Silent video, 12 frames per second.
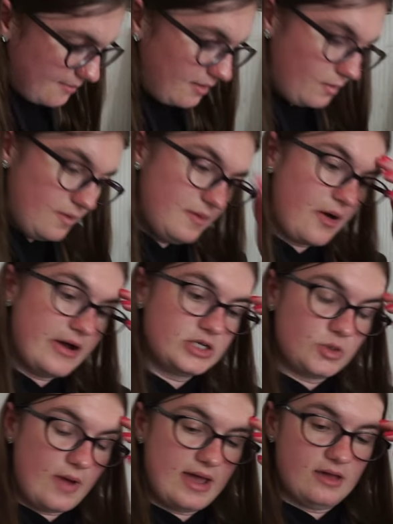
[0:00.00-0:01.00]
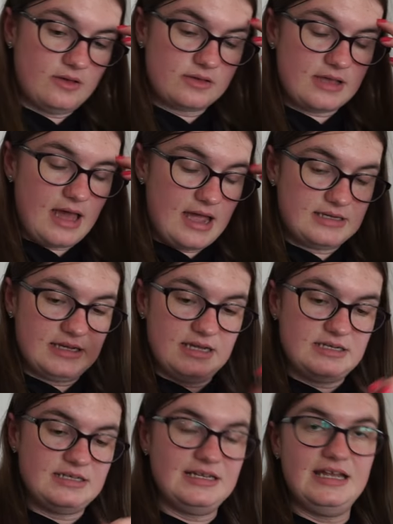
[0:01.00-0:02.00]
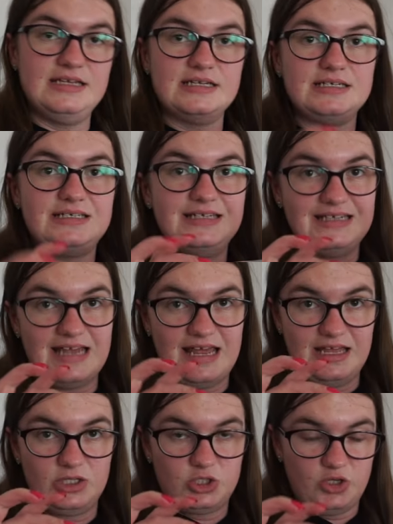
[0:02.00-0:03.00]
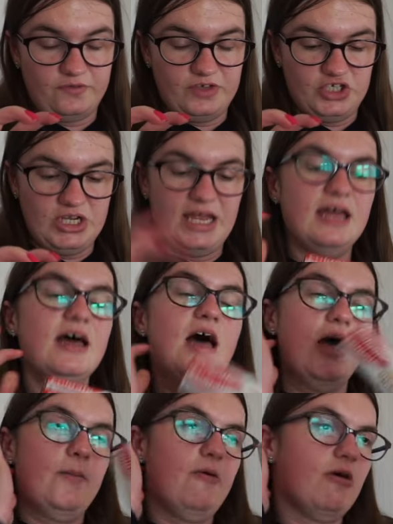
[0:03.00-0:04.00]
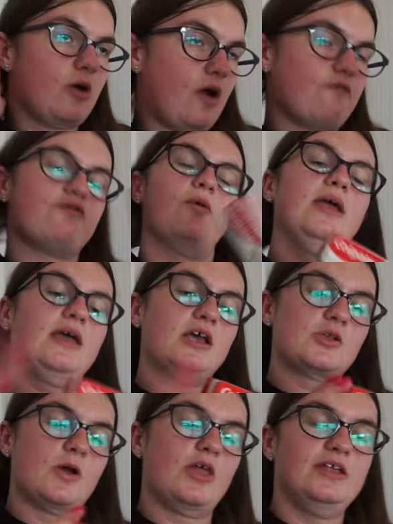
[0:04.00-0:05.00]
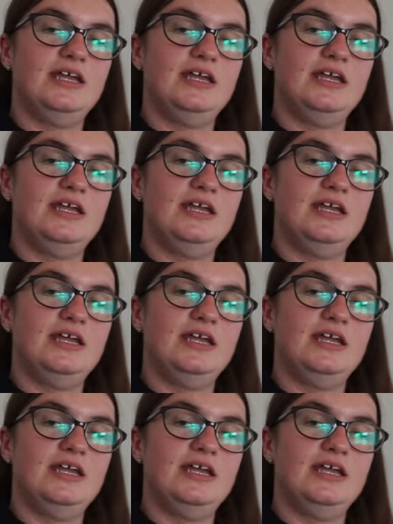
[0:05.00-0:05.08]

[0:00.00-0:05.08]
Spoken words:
We were going to Wales. I did need Diddy stuff this year. We were only going for a week, so we only